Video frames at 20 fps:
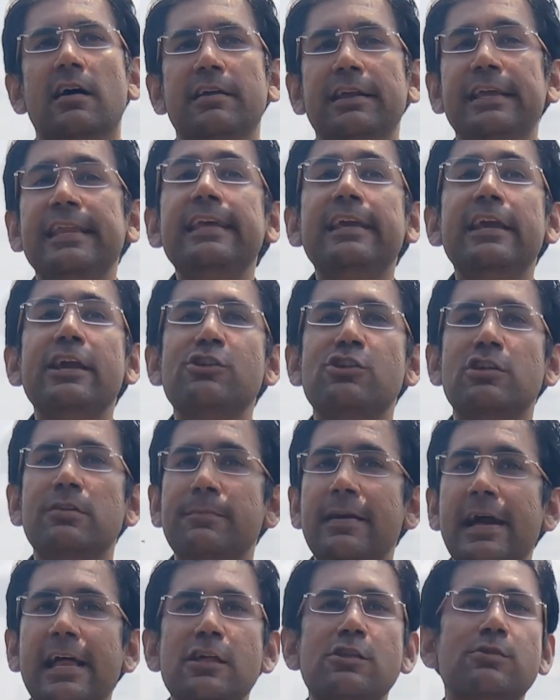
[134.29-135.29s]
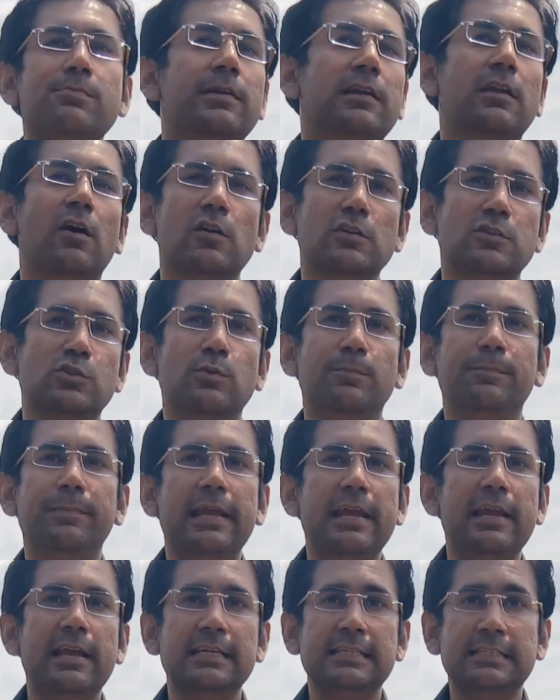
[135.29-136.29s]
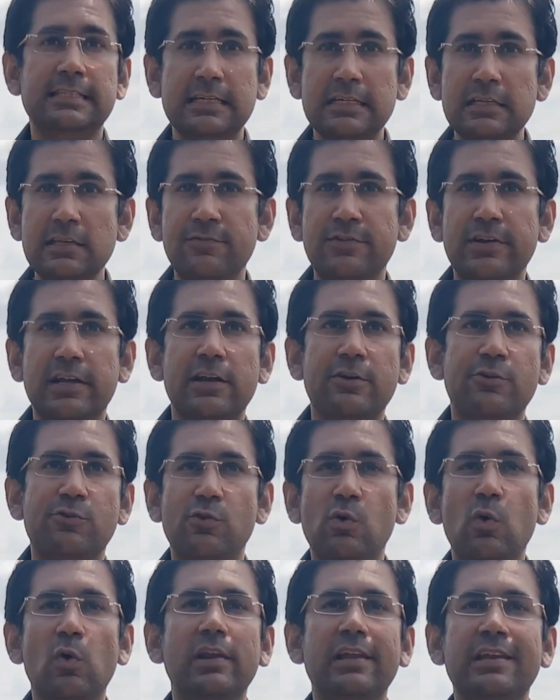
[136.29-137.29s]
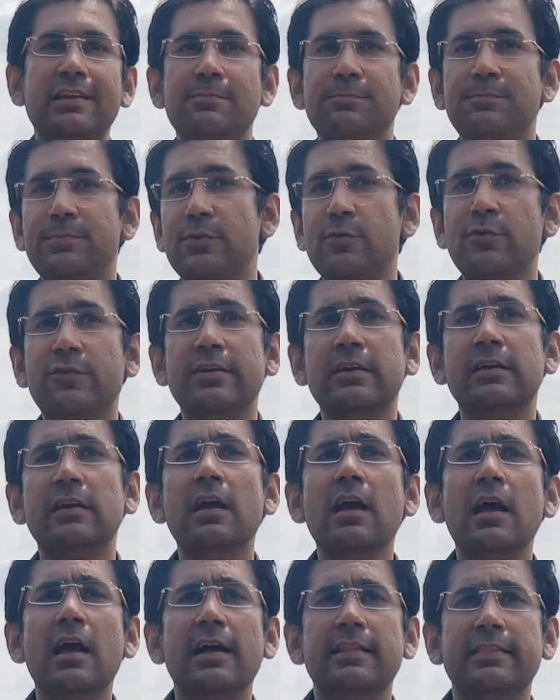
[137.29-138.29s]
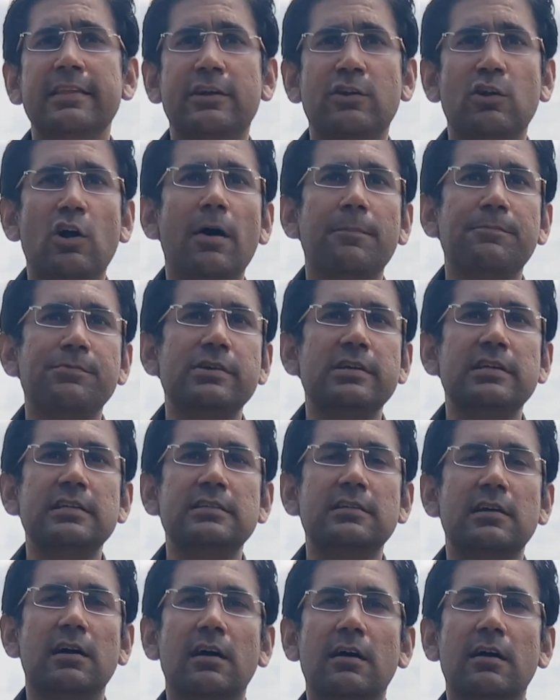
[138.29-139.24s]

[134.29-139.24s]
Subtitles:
irrigation management also play a significant role in improving the crop yield.